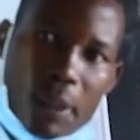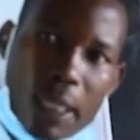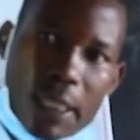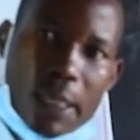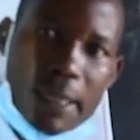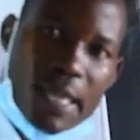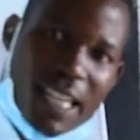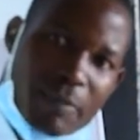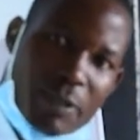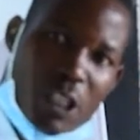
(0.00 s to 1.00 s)
Like a
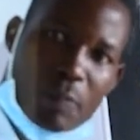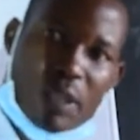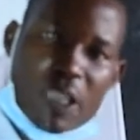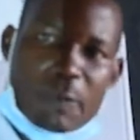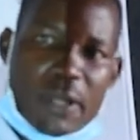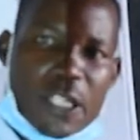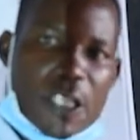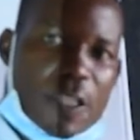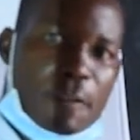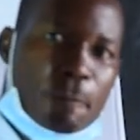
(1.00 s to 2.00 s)
duck-billed
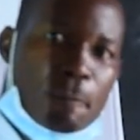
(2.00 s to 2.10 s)
platypus.